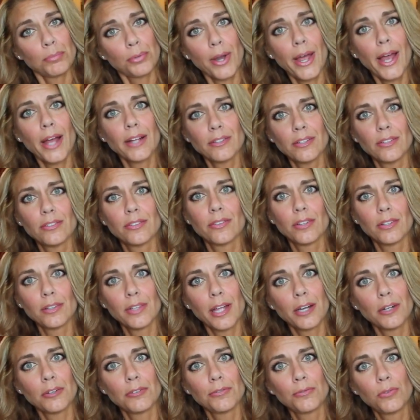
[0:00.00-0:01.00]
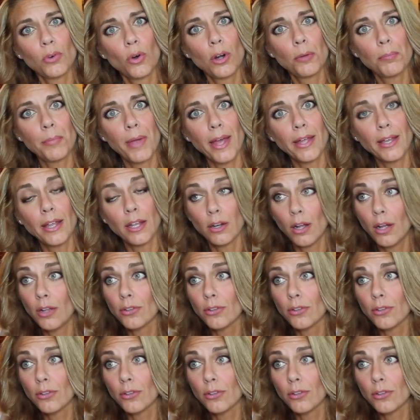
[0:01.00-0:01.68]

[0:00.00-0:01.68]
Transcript: practice the letter format, and